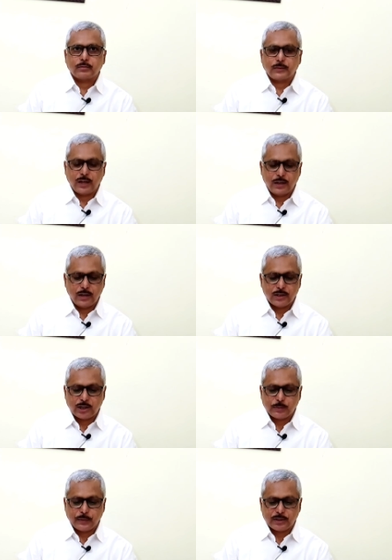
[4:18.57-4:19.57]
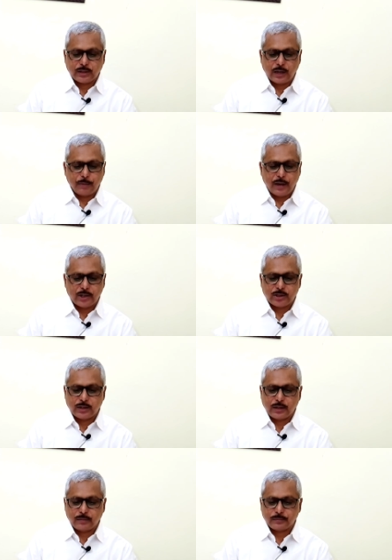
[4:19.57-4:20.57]
Then any such person can be
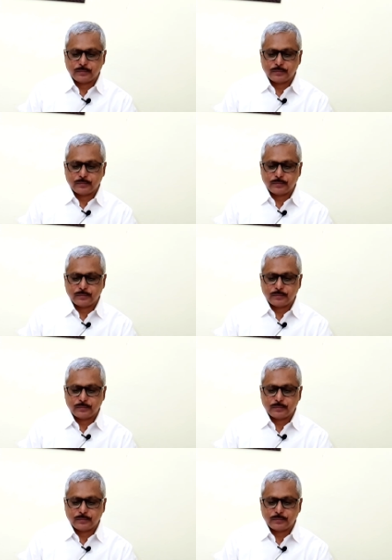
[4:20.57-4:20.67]
arrested